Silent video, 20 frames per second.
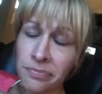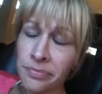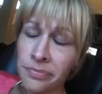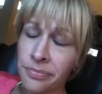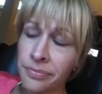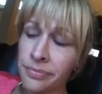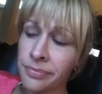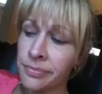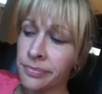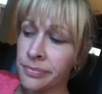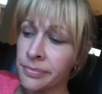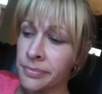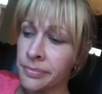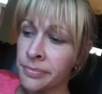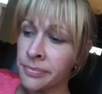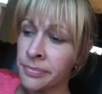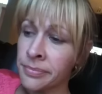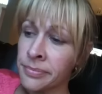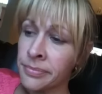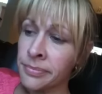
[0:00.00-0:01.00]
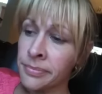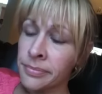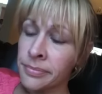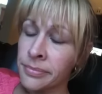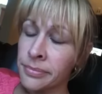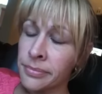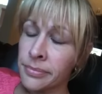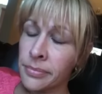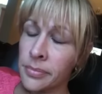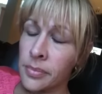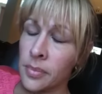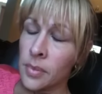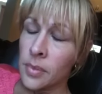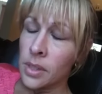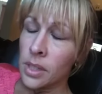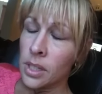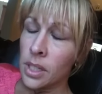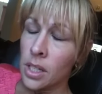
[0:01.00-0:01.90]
No one is speaking in this clip.